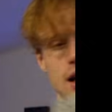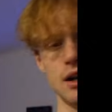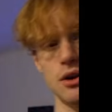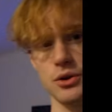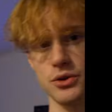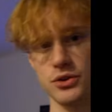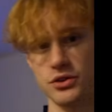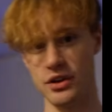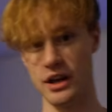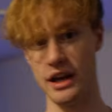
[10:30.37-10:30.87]

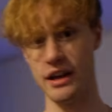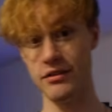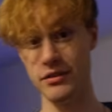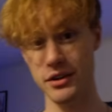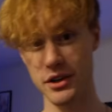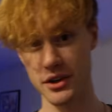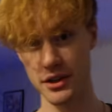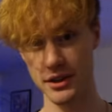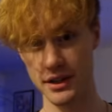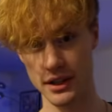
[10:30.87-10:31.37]
lot
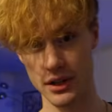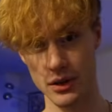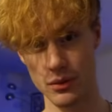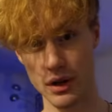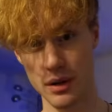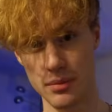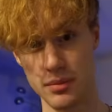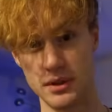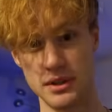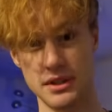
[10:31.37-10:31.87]
heavier than the
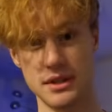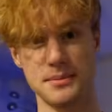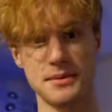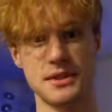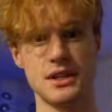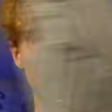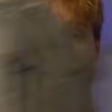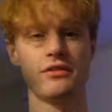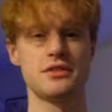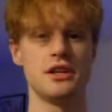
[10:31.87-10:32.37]
weapons
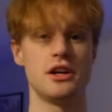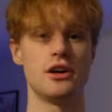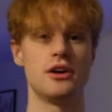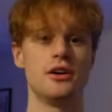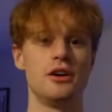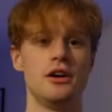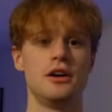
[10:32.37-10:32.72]
themselves. They're